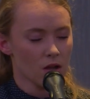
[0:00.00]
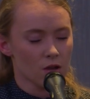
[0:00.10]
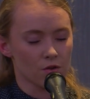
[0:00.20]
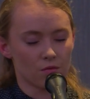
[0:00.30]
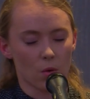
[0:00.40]

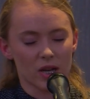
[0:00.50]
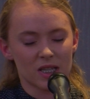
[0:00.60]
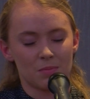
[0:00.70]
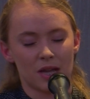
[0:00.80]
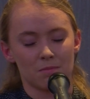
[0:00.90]
Your
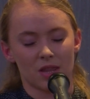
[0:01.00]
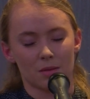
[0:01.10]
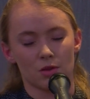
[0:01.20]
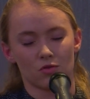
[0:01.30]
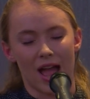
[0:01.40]
voice became
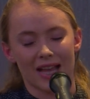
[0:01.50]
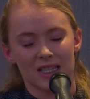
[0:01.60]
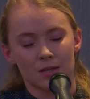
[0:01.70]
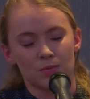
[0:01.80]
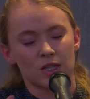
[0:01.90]
nothing but
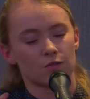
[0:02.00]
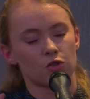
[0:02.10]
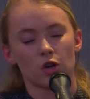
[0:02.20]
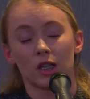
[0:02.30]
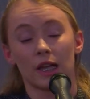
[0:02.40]
rasps of
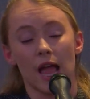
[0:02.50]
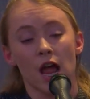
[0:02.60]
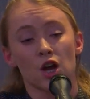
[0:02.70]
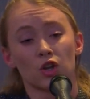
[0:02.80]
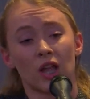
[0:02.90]
struggling
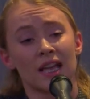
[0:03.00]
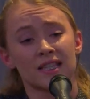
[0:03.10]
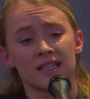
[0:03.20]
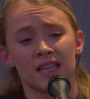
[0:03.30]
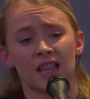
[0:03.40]
air.
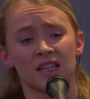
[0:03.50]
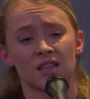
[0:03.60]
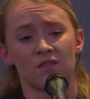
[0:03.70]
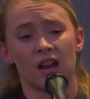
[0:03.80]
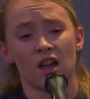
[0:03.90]
Less and less
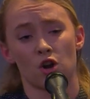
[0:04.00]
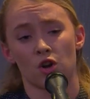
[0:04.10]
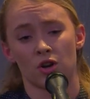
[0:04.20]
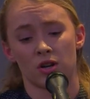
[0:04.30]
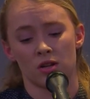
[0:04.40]
of it I
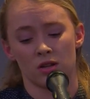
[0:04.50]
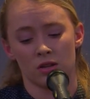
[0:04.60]
heard.